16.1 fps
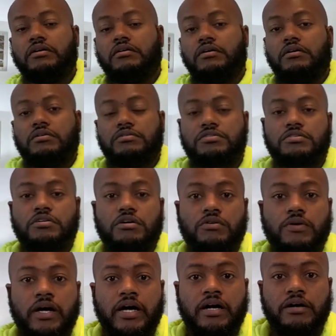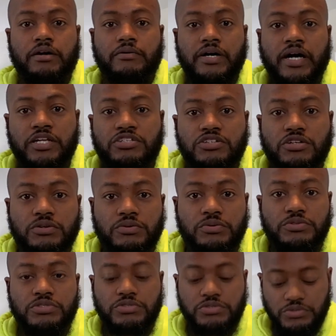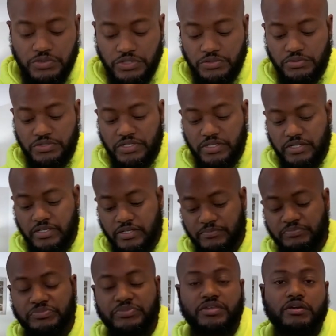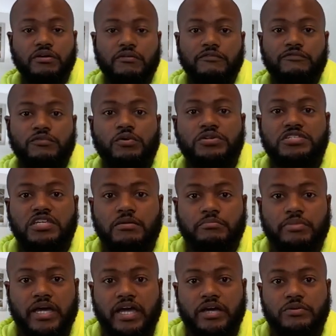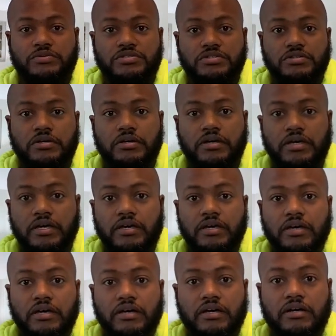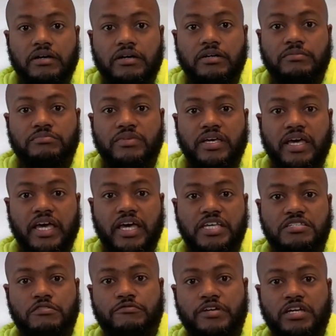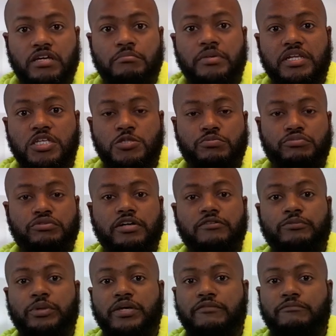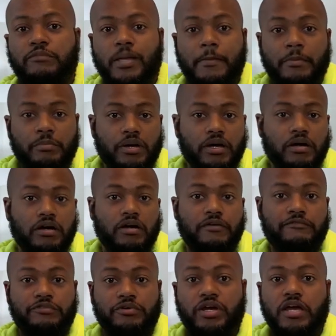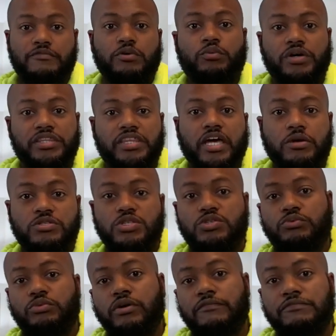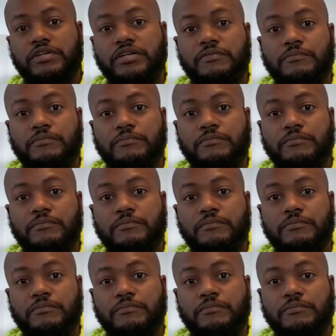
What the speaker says: So I chose to use 14 pounds as a recommended spread weight for every 1,000 square feet.